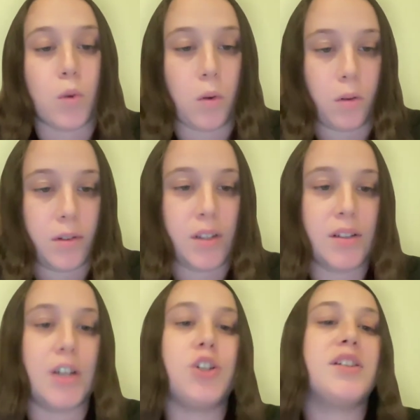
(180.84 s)
roles,
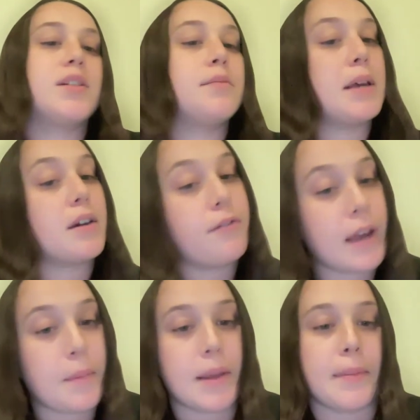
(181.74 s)
such as being a
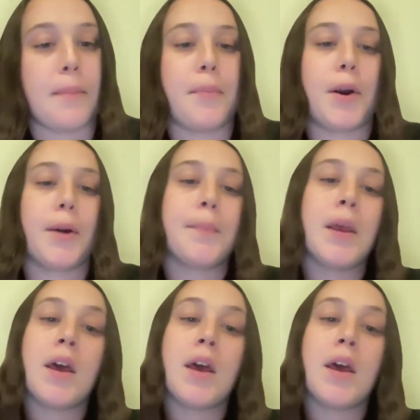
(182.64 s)
family member,